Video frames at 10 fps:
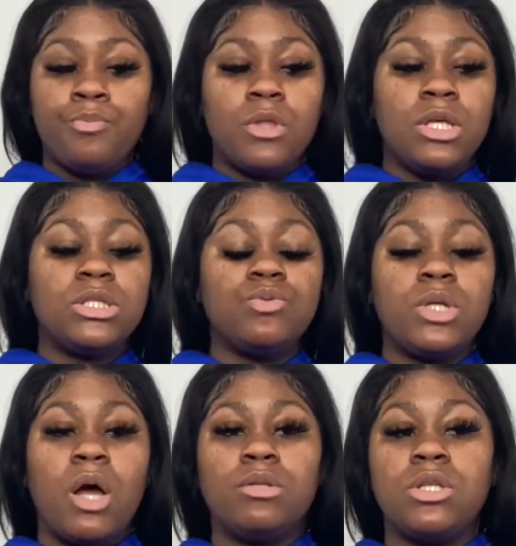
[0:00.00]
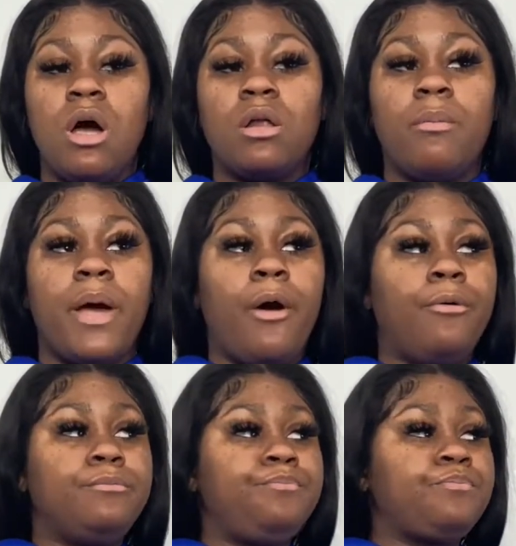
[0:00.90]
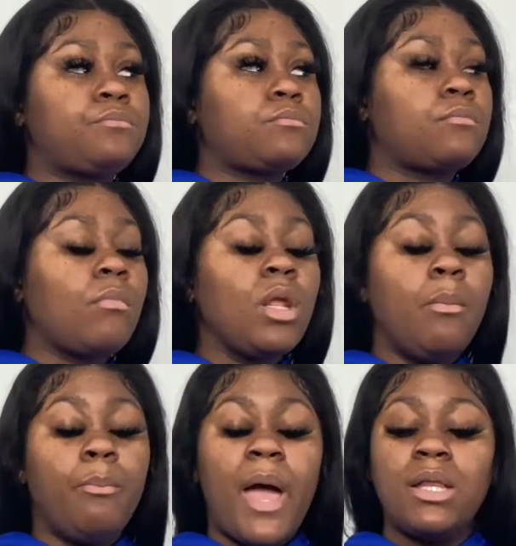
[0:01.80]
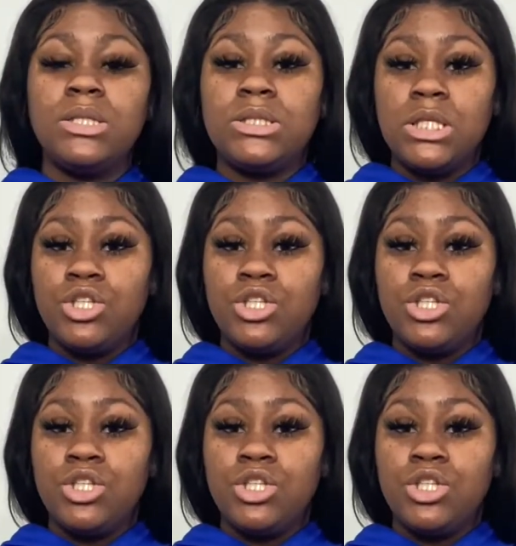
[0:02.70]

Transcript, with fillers: This is when I was talking about balancing